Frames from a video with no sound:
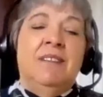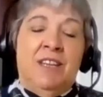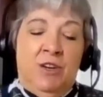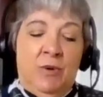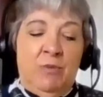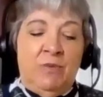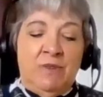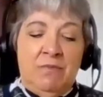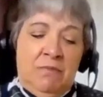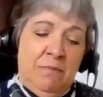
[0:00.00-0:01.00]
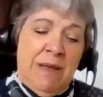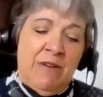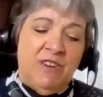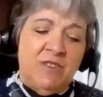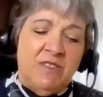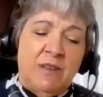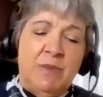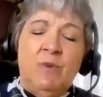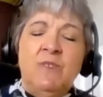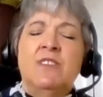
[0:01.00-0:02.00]
You know, I was married to
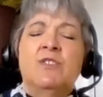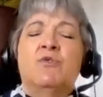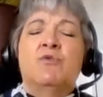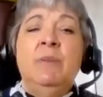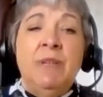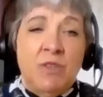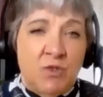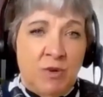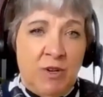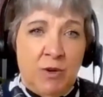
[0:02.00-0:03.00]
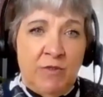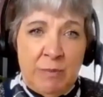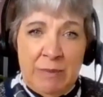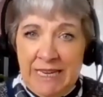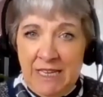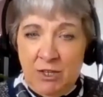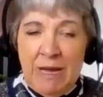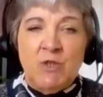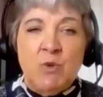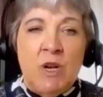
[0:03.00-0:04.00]
somebody who was extremely controlling over money. You
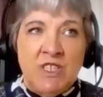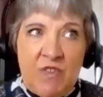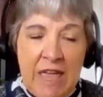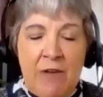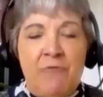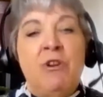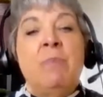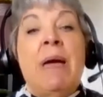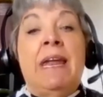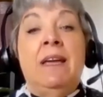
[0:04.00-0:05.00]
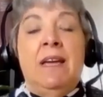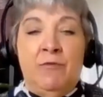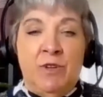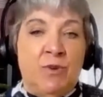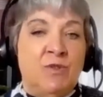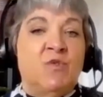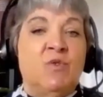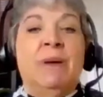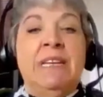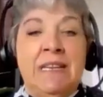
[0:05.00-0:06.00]
had to ask for every penny, every grocery
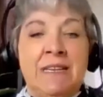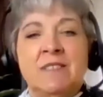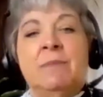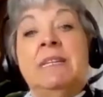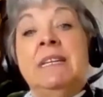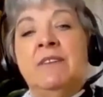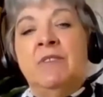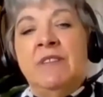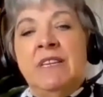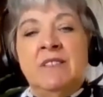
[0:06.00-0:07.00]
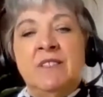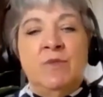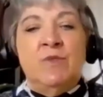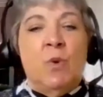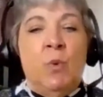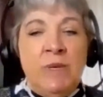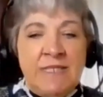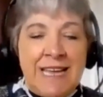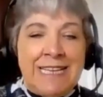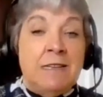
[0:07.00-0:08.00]
money, gas money, everything. So it was
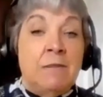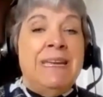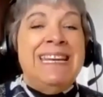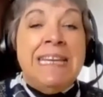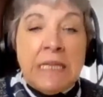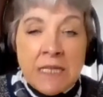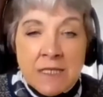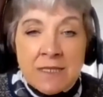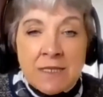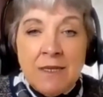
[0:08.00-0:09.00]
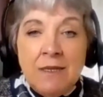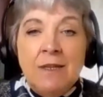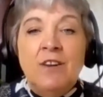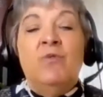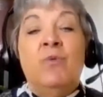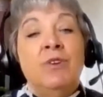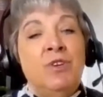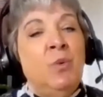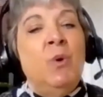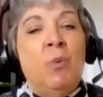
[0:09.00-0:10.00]
always that demeaningness of what
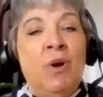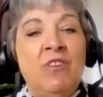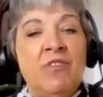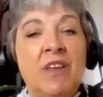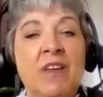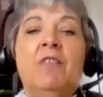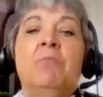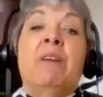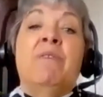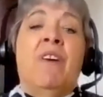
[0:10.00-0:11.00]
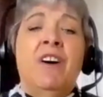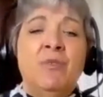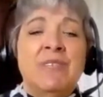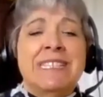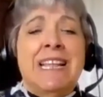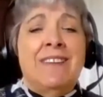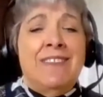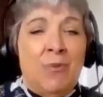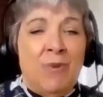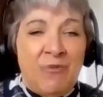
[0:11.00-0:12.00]
you were worth. My father was like
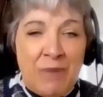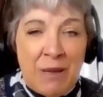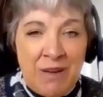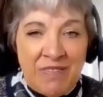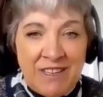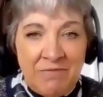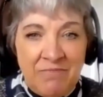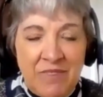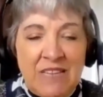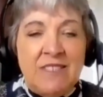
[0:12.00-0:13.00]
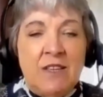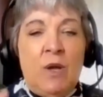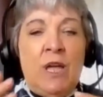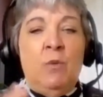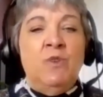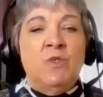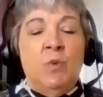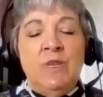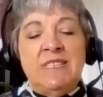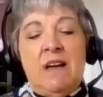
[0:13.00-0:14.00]
that with my mother. So it was
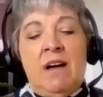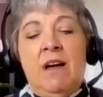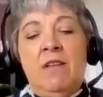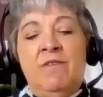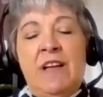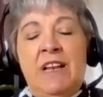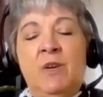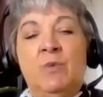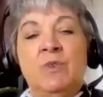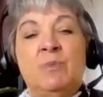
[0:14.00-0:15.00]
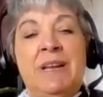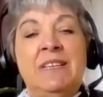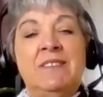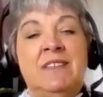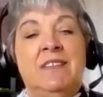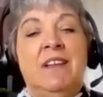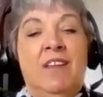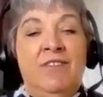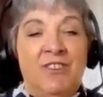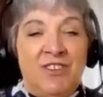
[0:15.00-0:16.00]
always our value was placed in
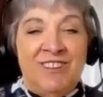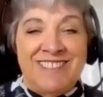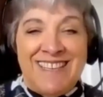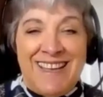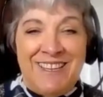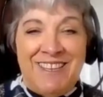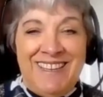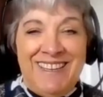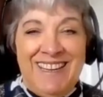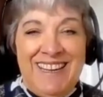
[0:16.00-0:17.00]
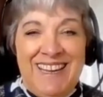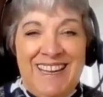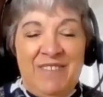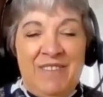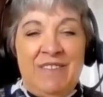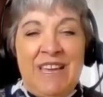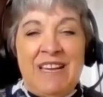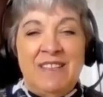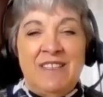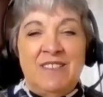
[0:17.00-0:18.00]
the dollar sign. And I think
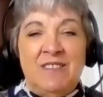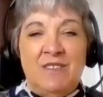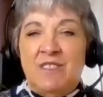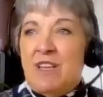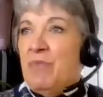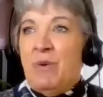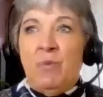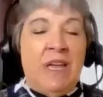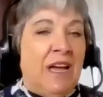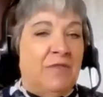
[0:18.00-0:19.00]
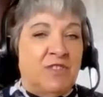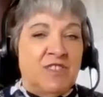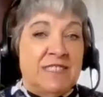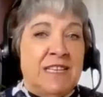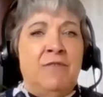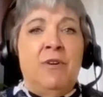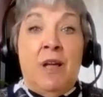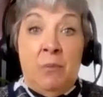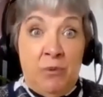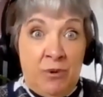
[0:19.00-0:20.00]
that is something we have to sever
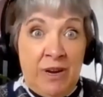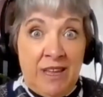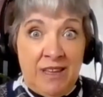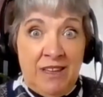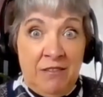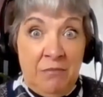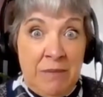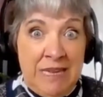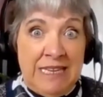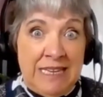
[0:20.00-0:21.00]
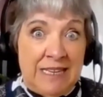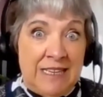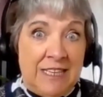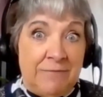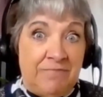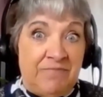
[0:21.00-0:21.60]
and break immediately.